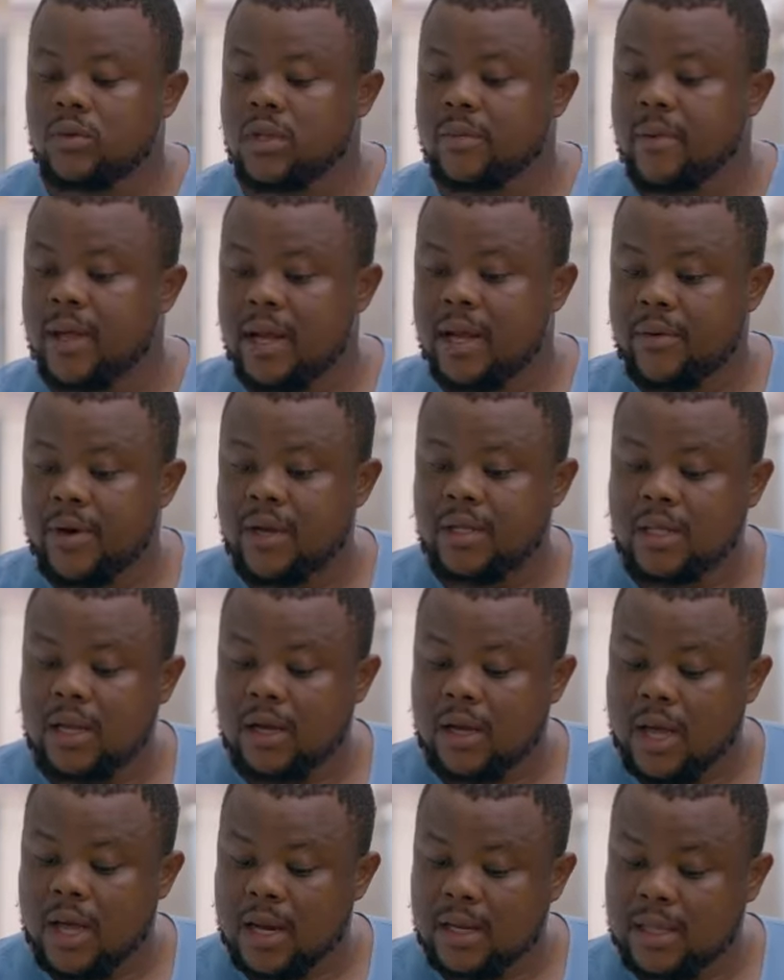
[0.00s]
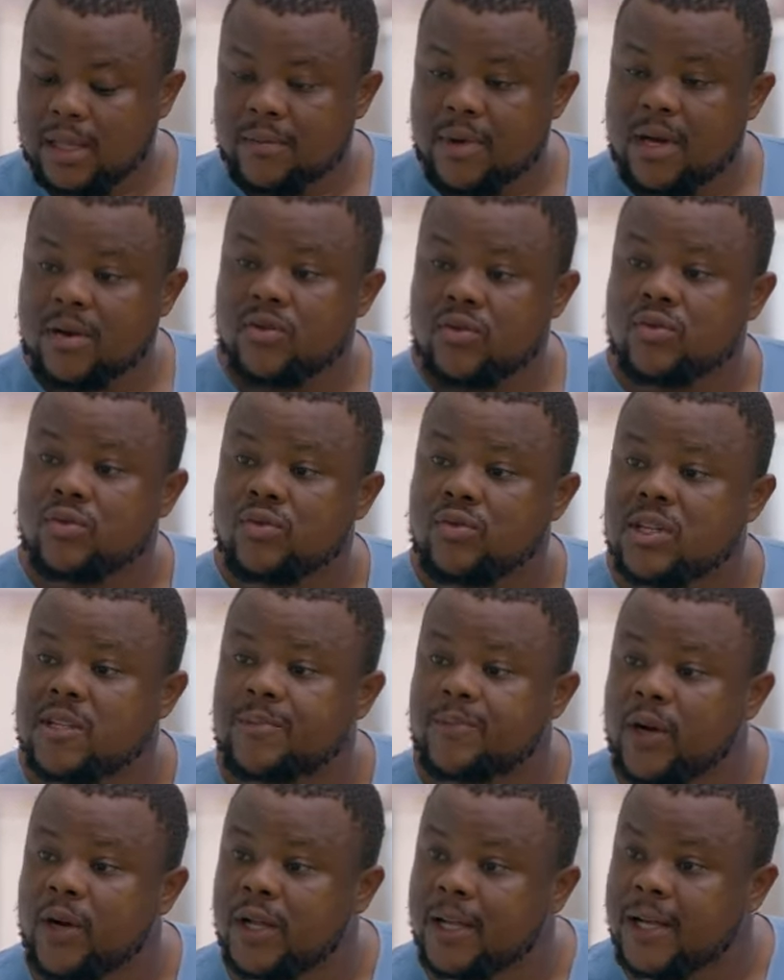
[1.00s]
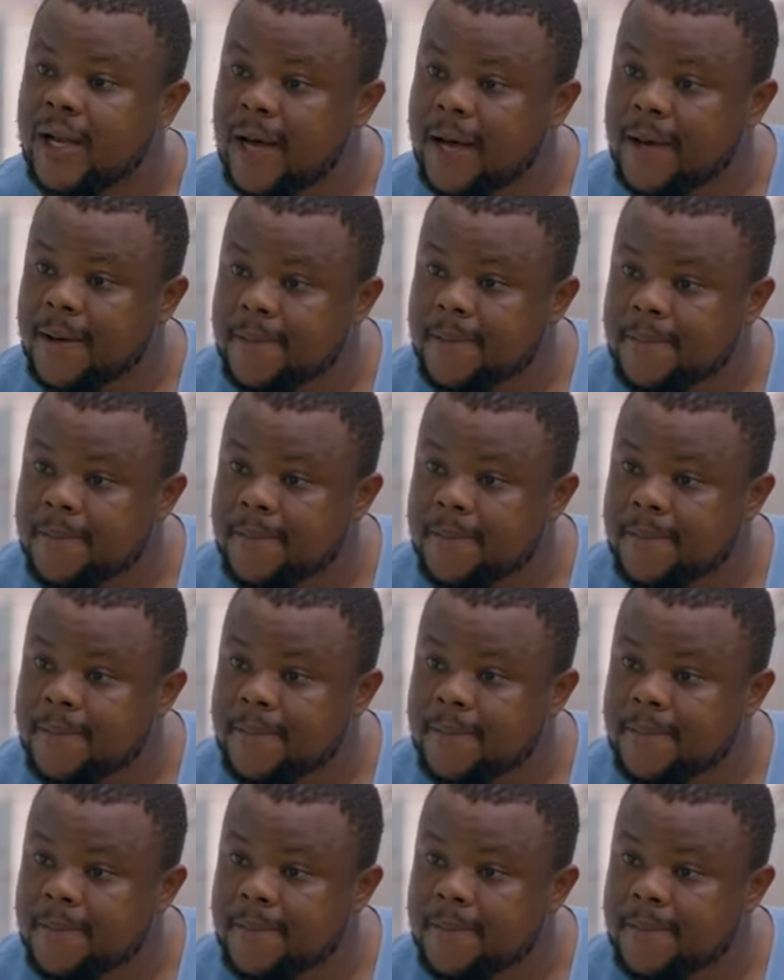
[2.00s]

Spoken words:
The belly where you take carry the belly should be spoiling.